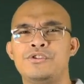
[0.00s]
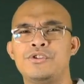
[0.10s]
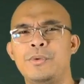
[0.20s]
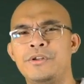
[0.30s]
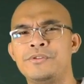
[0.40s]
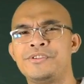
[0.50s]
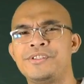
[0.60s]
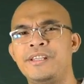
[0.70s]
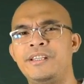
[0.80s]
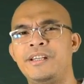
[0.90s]
So when
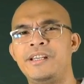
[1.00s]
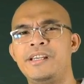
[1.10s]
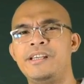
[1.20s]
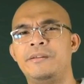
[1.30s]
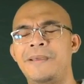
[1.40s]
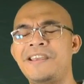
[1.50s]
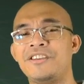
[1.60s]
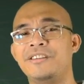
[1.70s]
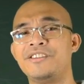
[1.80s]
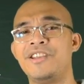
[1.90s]
considering the
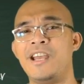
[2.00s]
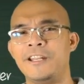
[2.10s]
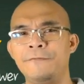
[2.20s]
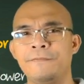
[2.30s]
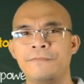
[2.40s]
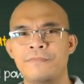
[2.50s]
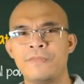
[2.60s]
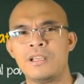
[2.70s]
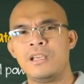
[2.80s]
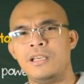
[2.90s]
basic design,
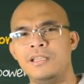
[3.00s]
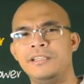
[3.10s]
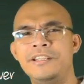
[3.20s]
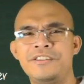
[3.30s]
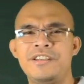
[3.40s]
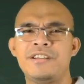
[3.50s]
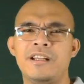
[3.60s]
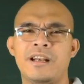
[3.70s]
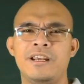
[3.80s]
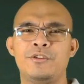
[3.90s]
in a DC
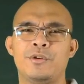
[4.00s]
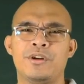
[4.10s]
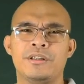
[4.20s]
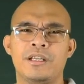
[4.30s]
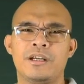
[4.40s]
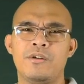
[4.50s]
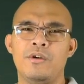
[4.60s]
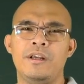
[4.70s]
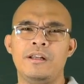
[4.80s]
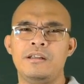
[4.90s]
generator, the
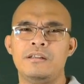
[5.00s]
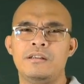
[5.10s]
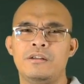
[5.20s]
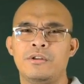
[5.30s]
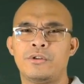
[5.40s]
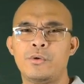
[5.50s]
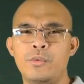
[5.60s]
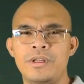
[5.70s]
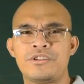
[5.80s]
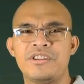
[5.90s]
coil
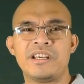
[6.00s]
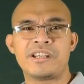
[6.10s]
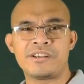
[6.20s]
through which the